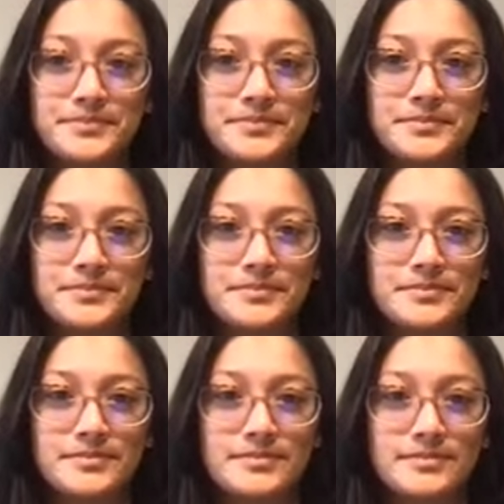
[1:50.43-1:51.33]

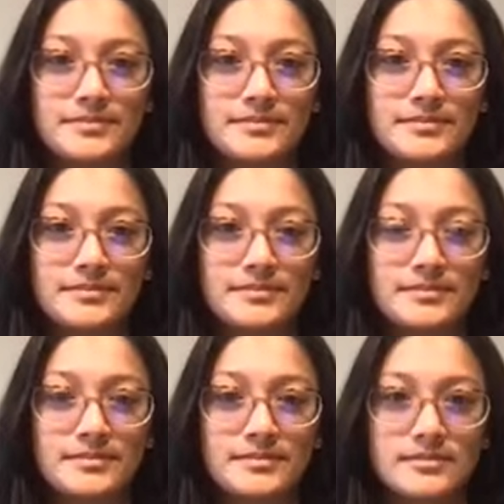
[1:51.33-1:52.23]

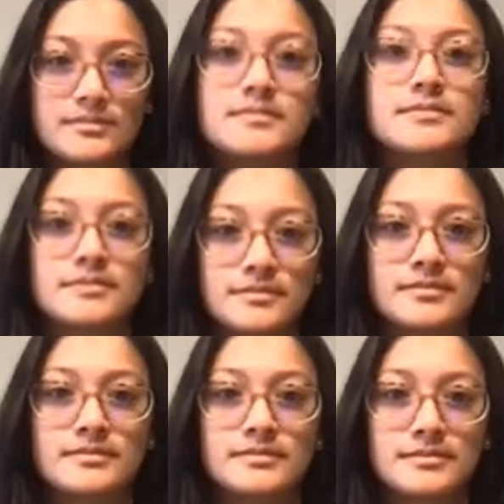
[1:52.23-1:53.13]

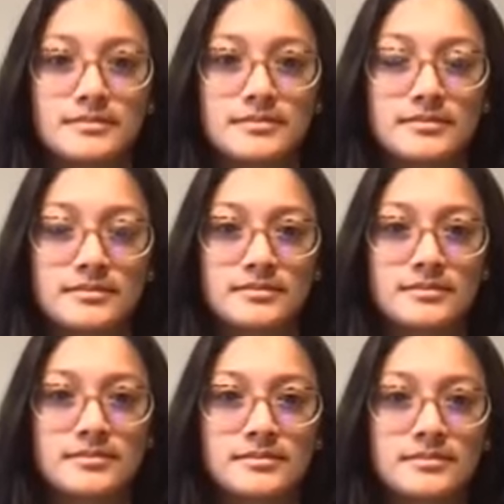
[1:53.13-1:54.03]

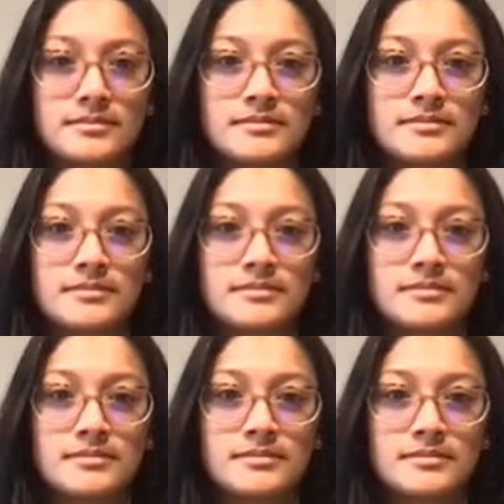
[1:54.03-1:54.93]

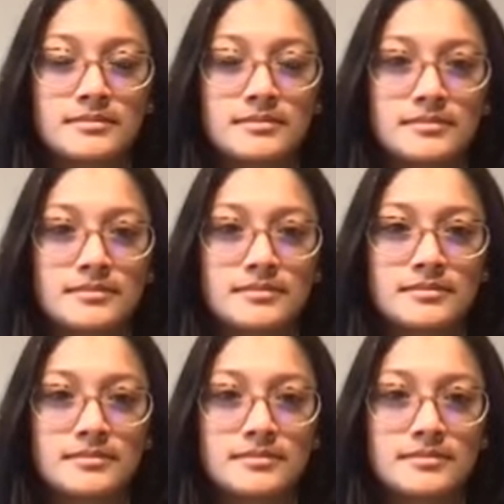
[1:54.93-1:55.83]

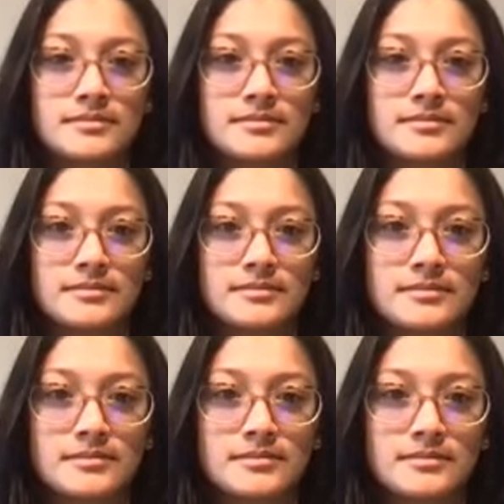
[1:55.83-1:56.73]

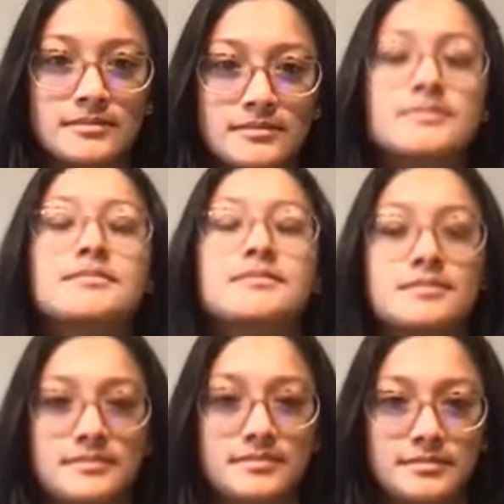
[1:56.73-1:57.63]

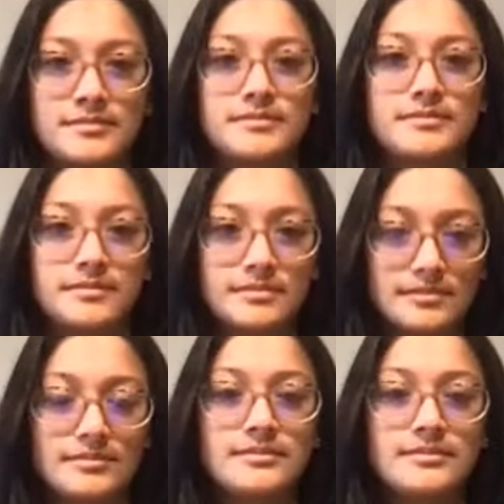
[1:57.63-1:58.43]
(not speaking)